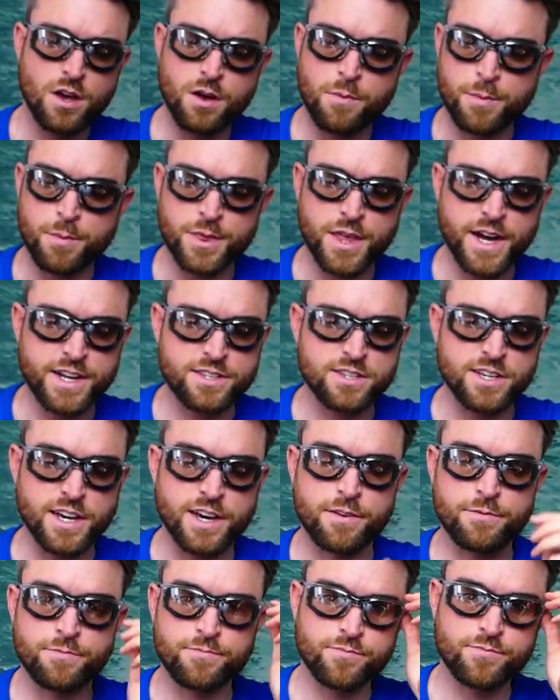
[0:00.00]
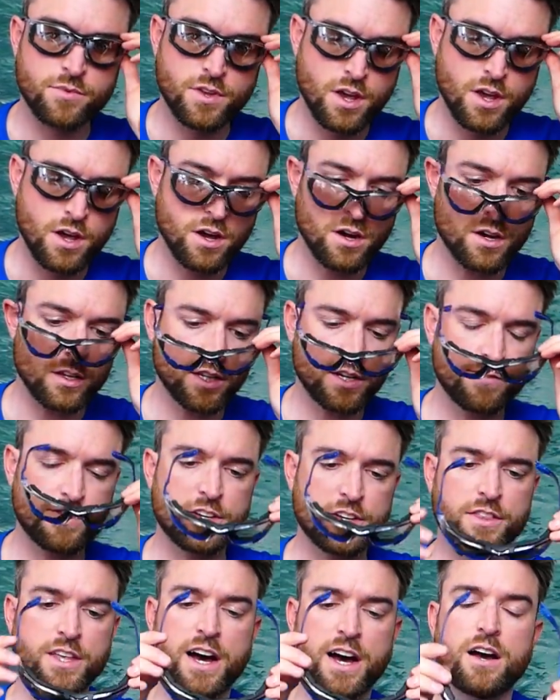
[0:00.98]
And that's it. I'll leave
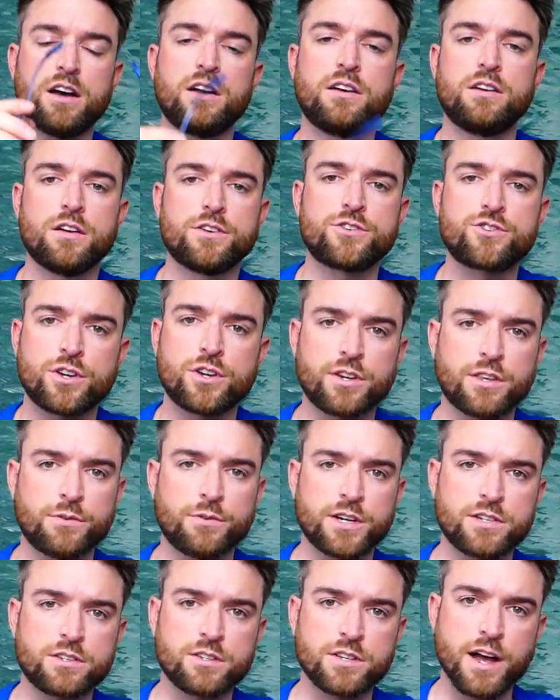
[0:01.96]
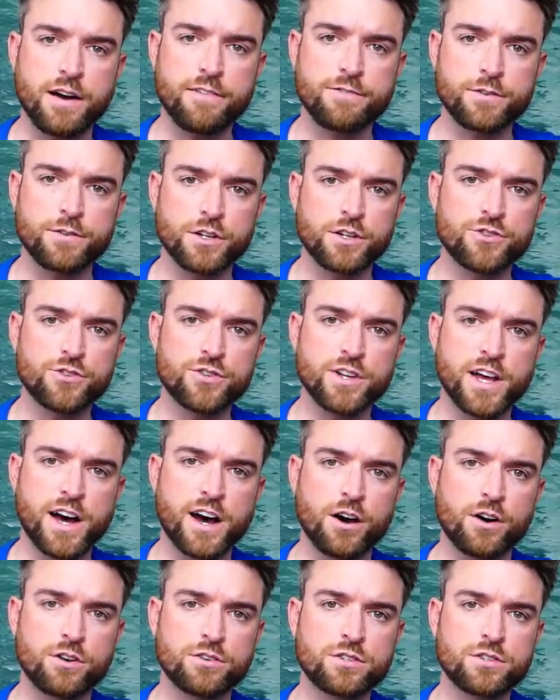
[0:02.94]
it at that, and I'll show you the rest of that footage
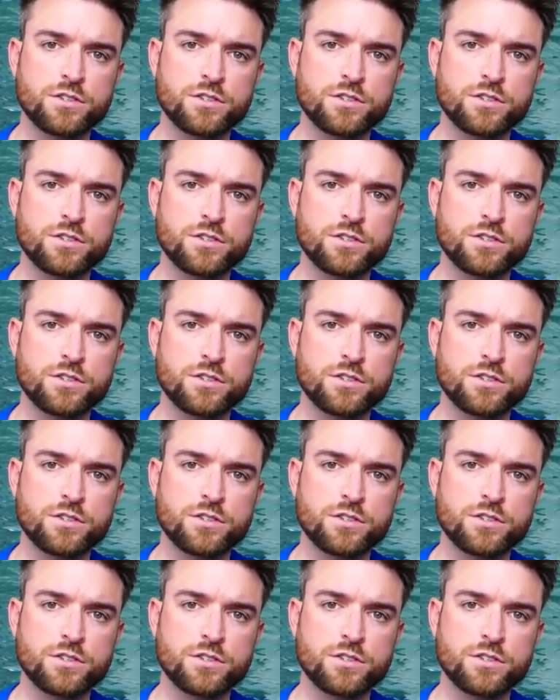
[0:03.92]
now,